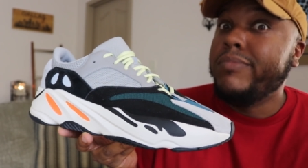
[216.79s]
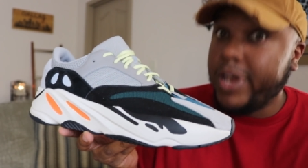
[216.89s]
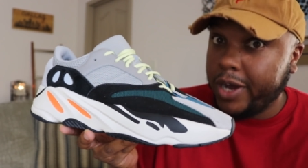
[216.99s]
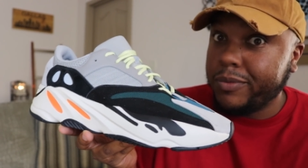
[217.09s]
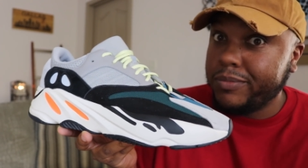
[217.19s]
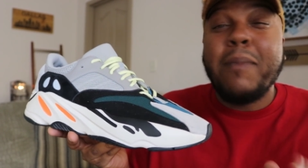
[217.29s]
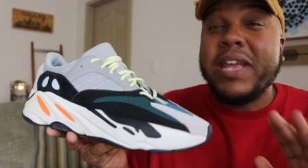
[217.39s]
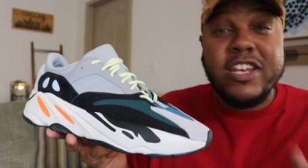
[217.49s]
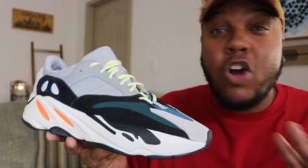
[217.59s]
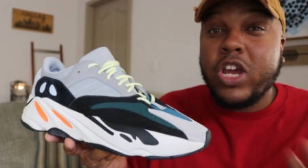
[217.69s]
No. I
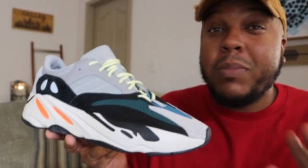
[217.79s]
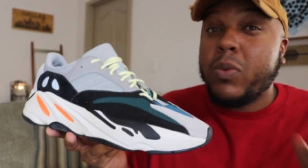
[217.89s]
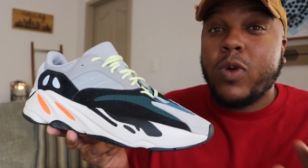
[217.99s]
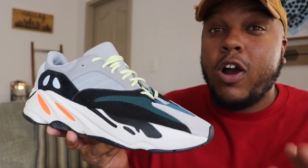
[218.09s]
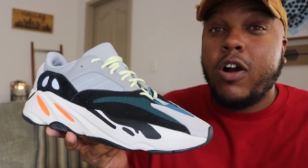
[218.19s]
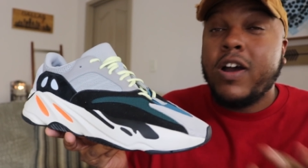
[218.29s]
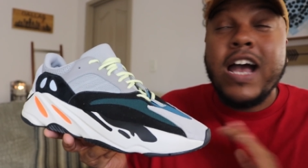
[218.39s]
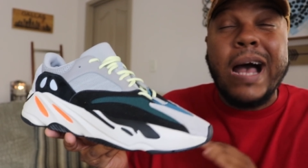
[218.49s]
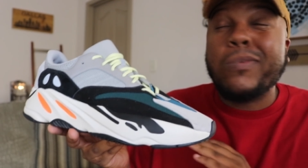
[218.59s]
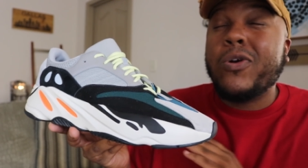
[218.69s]
mean, don't get me wrong,
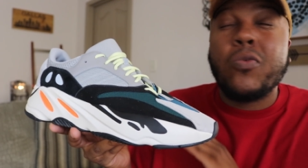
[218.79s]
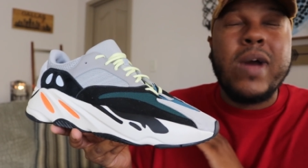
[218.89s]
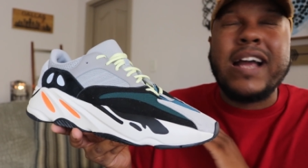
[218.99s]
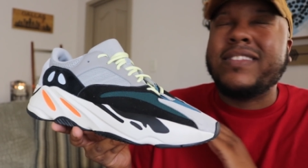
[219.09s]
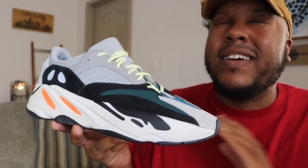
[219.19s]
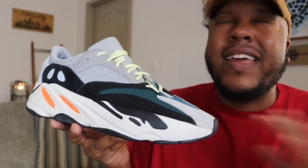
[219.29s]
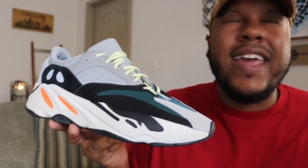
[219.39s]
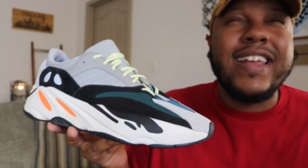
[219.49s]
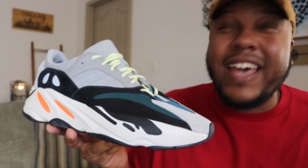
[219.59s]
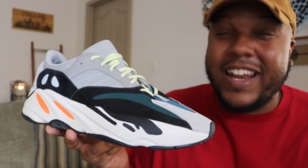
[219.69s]
I'm gonna rock the
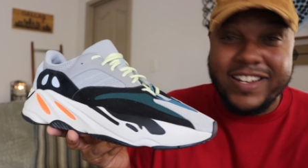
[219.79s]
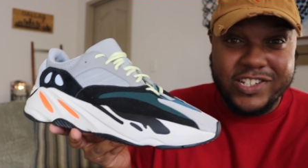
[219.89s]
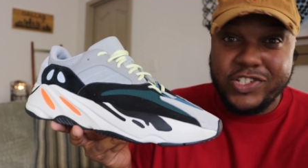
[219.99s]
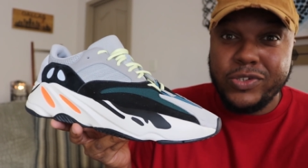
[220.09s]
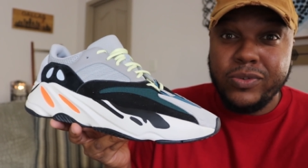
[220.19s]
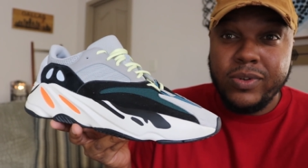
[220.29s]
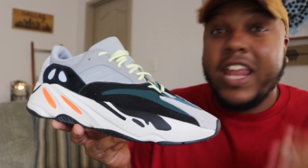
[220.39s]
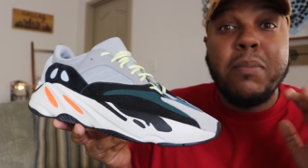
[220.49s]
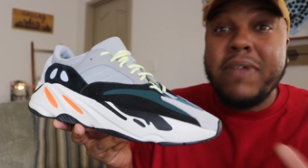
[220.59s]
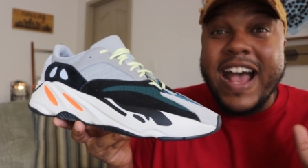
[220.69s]
hell out of this shoe,
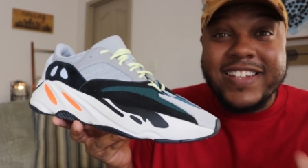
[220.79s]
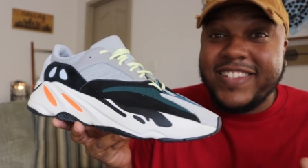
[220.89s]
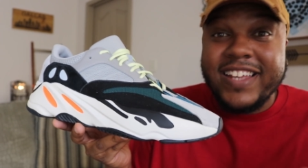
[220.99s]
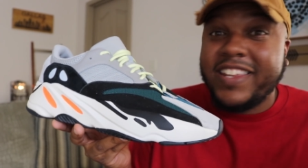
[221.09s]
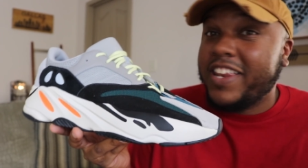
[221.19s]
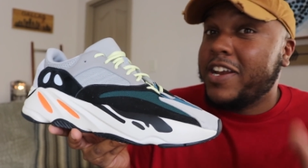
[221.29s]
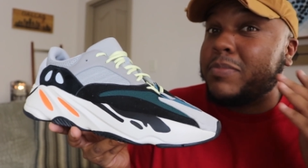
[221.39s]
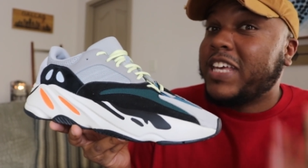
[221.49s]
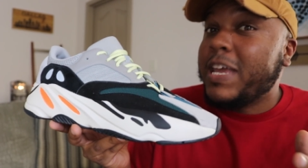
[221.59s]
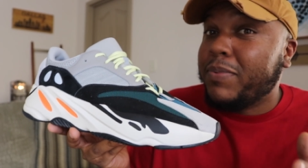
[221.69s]
and I'm not selling it,
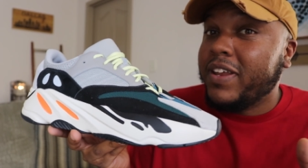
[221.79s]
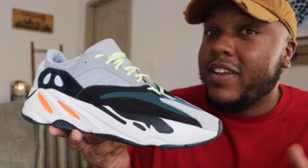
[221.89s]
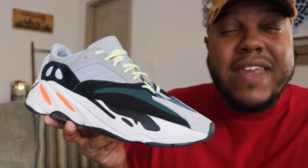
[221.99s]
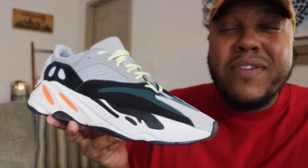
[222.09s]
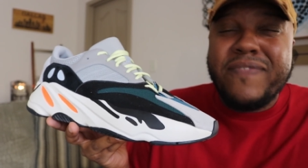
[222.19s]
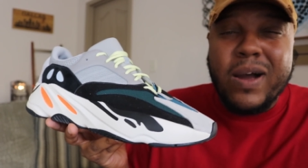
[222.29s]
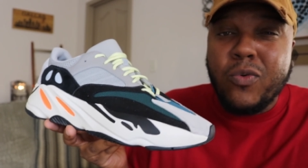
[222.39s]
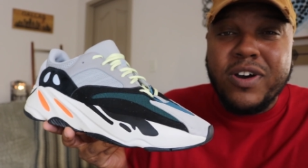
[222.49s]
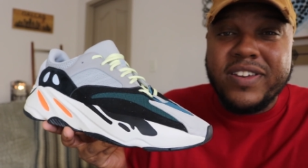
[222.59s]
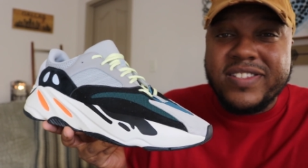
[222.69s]
I'm keeping it. Even if I
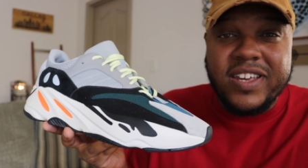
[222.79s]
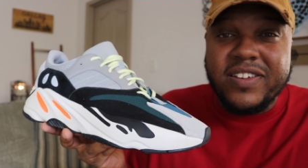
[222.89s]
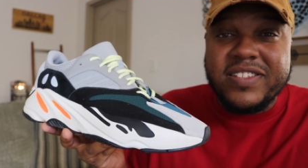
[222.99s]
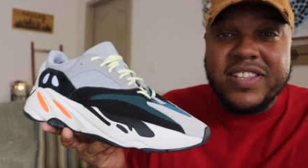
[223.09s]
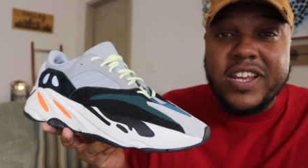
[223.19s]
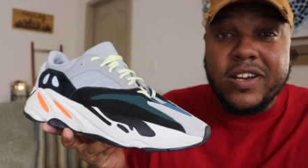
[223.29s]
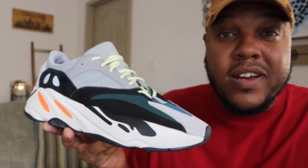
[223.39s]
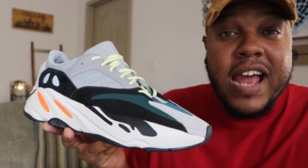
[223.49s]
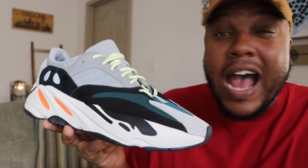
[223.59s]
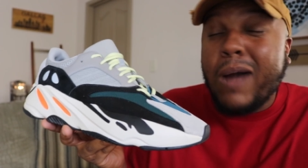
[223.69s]
wanted to sell this
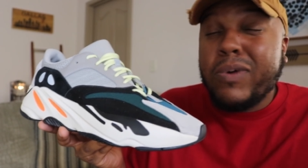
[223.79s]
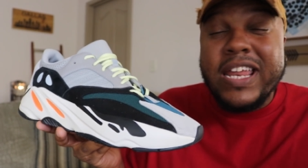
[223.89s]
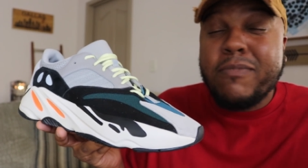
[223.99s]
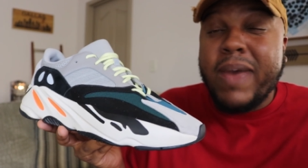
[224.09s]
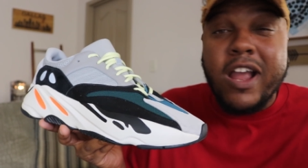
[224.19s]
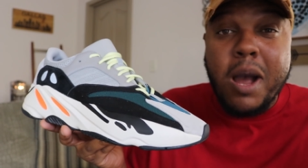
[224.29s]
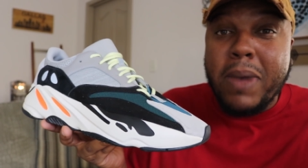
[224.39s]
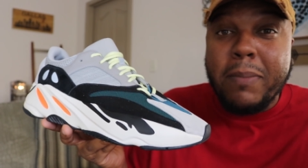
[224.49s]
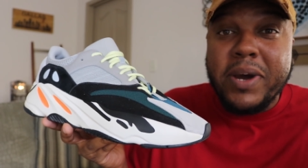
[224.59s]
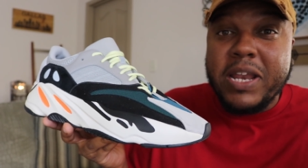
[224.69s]
sneaker, I wouldn't even make all
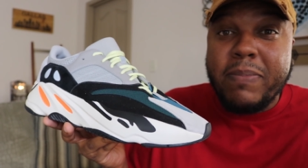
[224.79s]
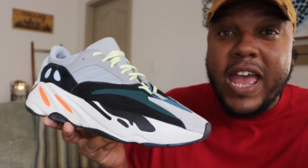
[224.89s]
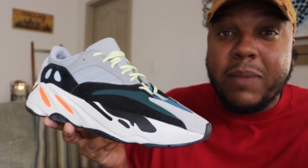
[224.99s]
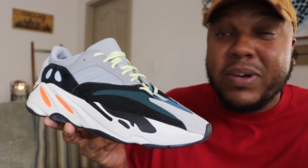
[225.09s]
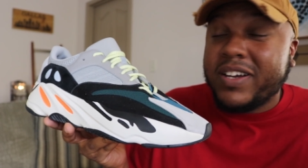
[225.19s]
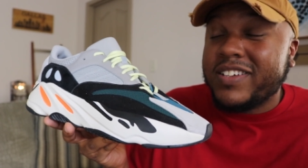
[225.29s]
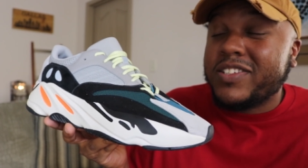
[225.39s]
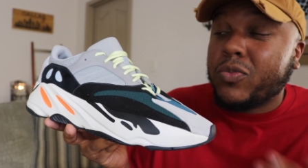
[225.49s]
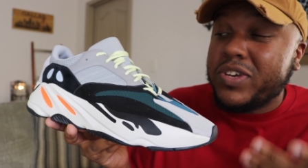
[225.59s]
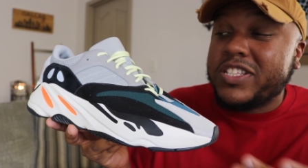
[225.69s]
my money back because
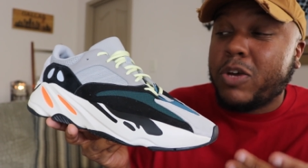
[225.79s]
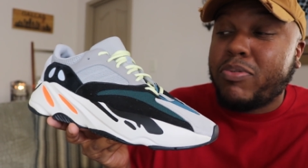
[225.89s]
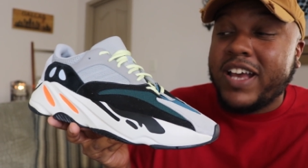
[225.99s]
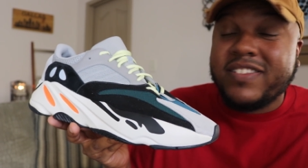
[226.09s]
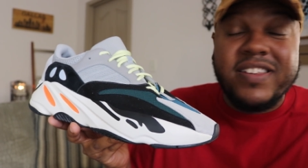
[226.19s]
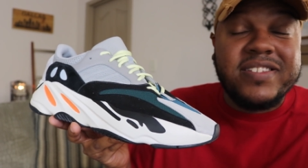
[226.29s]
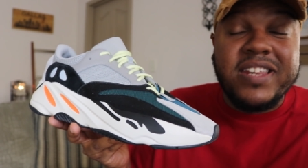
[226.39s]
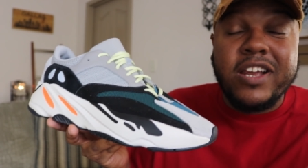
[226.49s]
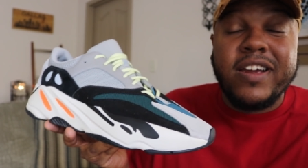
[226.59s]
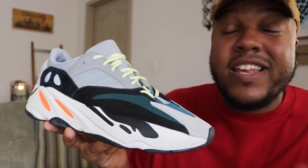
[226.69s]
the resale price of this
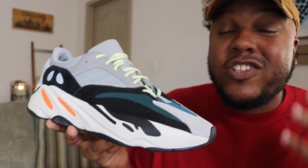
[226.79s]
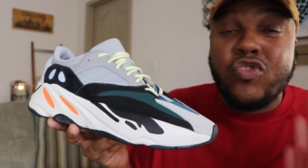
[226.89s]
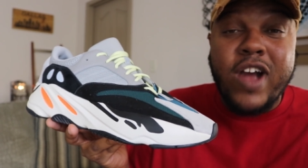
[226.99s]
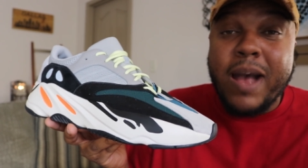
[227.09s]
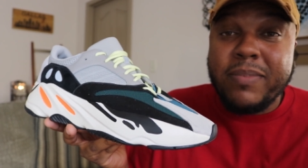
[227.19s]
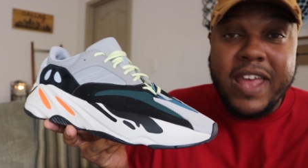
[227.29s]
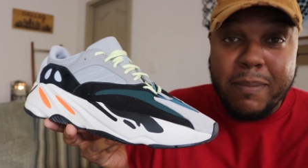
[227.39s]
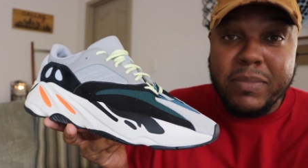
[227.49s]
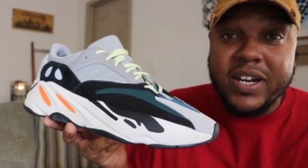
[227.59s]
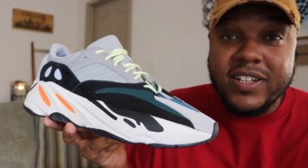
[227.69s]
sneaker has dropped
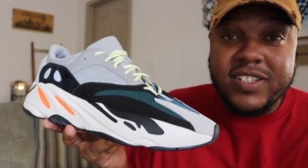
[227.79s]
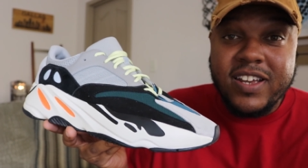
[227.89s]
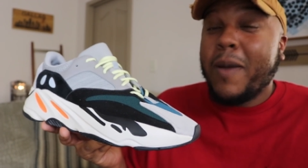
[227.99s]
that much.